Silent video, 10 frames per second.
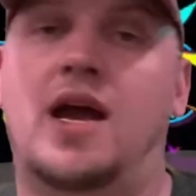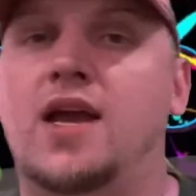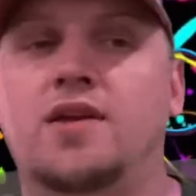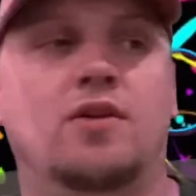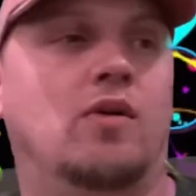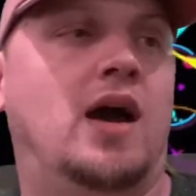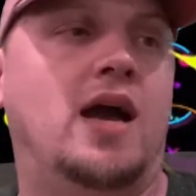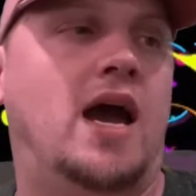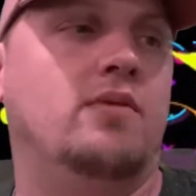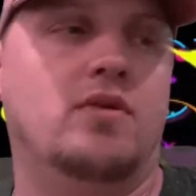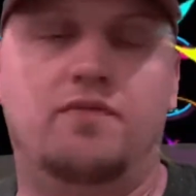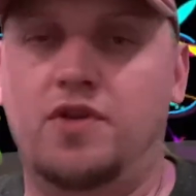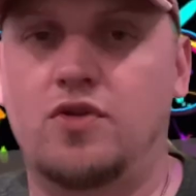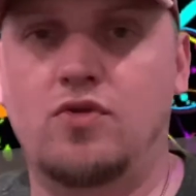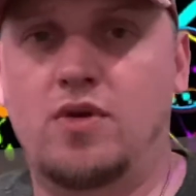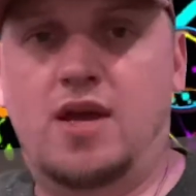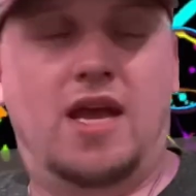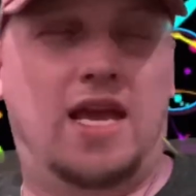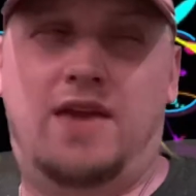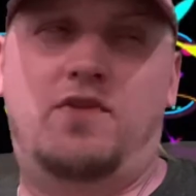I, you know, I, I review
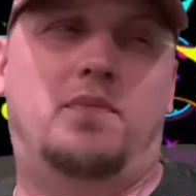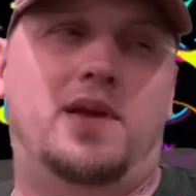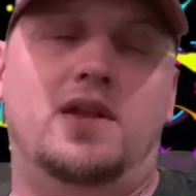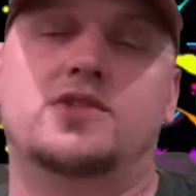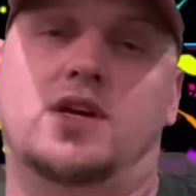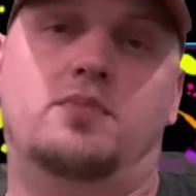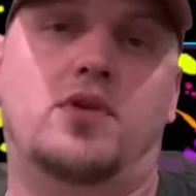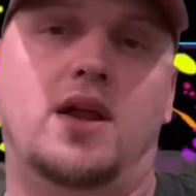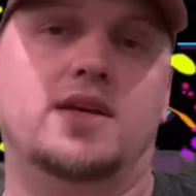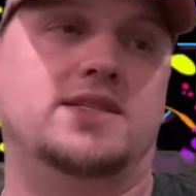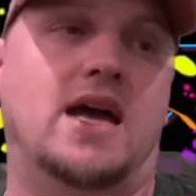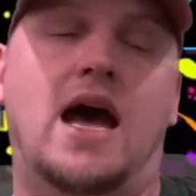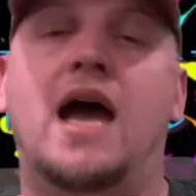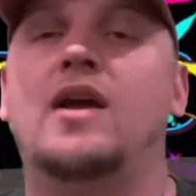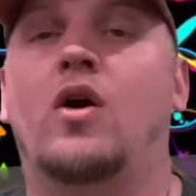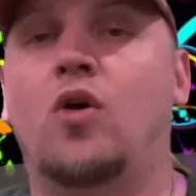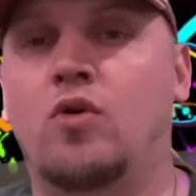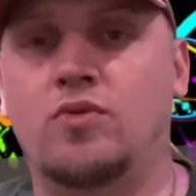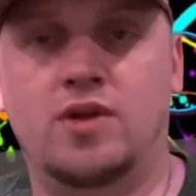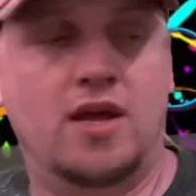and give you opinions on products that I
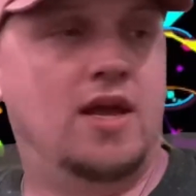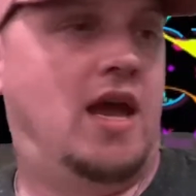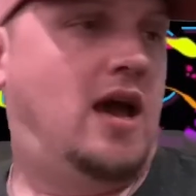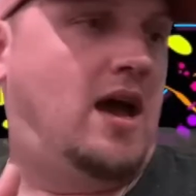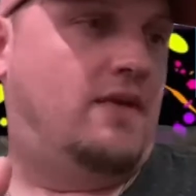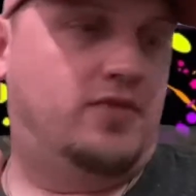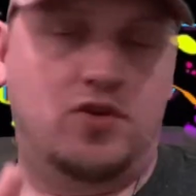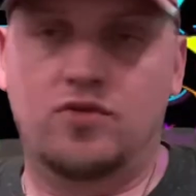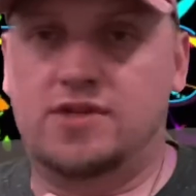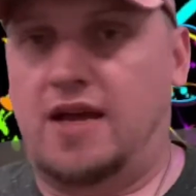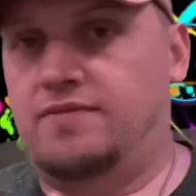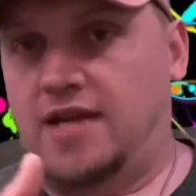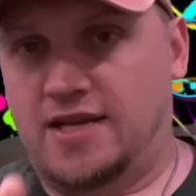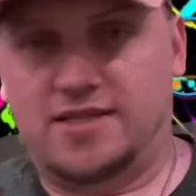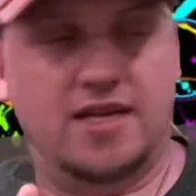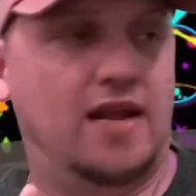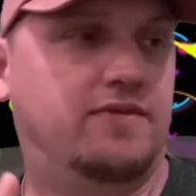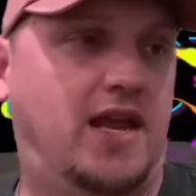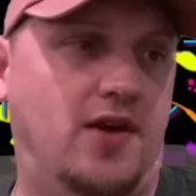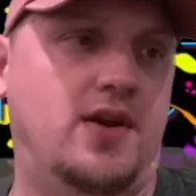own, ha have used, have tested, have
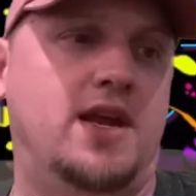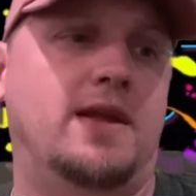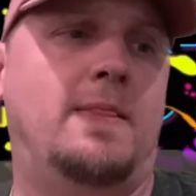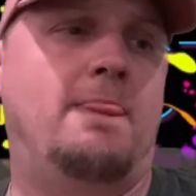carried.